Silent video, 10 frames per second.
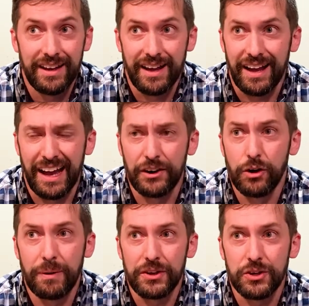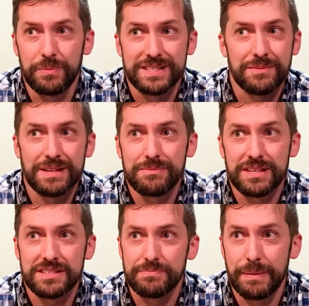I don't know about you, but sometimes
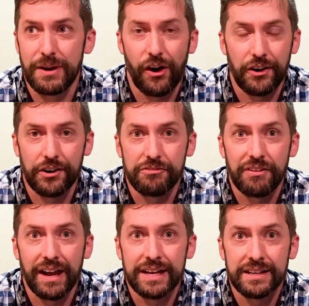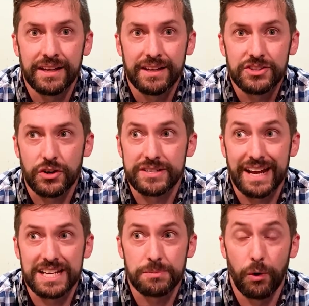it's maybe harder to find sort of
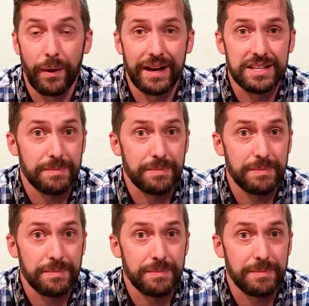tangible ways.